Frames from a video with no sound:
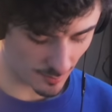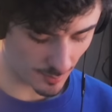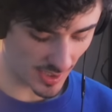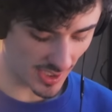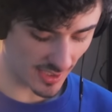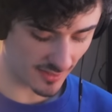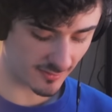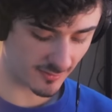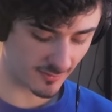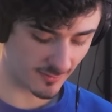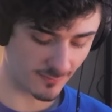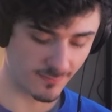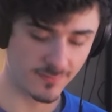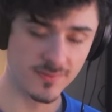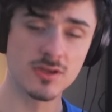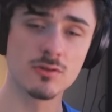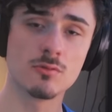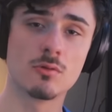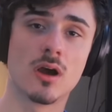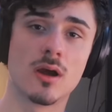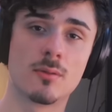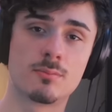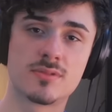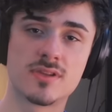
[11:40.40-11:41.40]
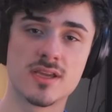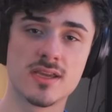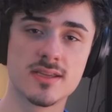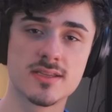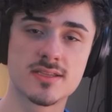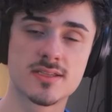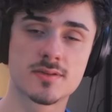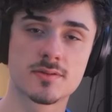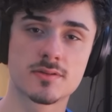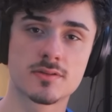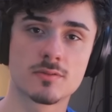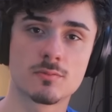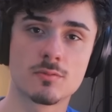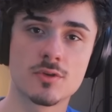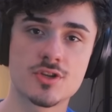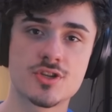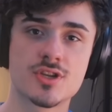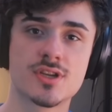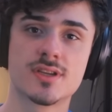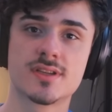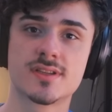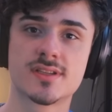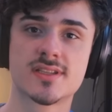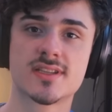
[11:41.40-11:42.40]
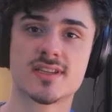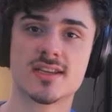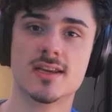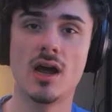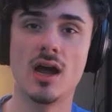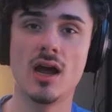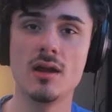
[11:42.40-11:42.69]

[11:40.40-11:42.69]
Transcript: past few updates, which is,